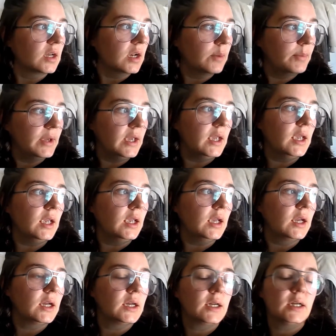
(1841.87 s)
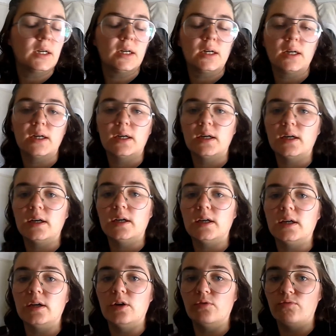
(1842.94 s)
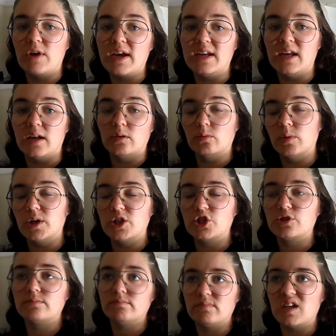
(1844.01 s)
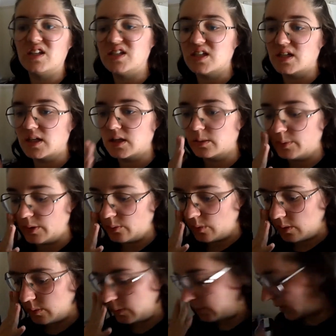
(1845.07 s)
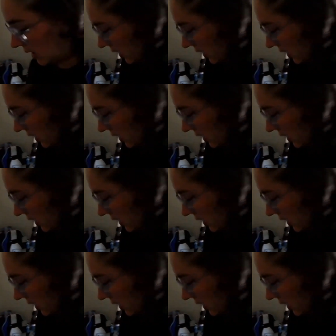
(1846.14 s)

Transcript: gonna be raining, which it did a little bit while we